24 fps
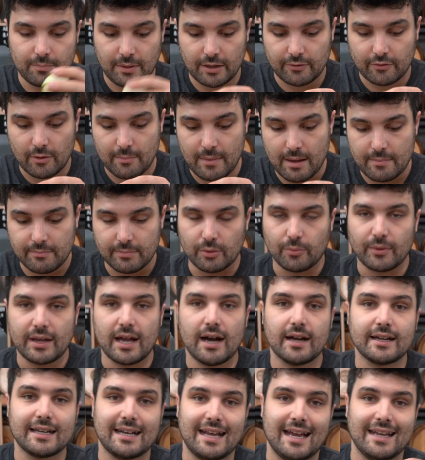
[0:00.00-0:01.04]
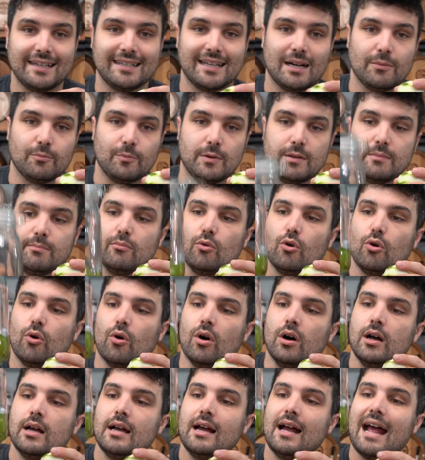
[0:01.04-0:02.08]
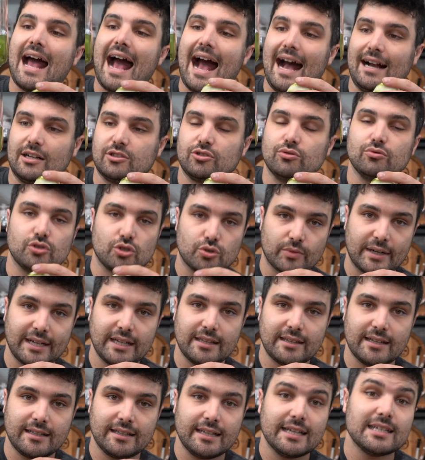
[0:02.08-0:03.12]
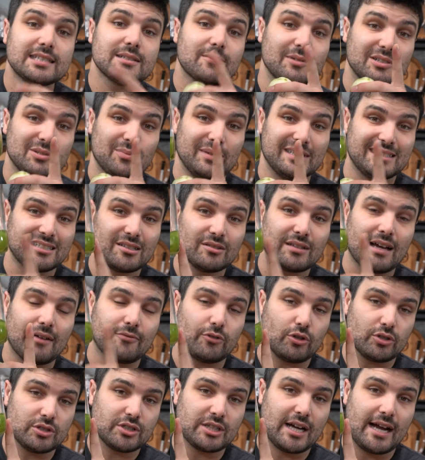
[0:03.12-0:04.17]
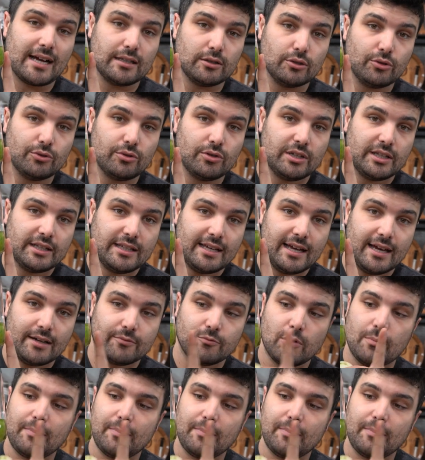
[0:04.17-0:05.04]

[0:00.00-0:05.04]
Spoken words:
But remember, we are gonna end up with more actual drink than this because we still have not diluted it yet.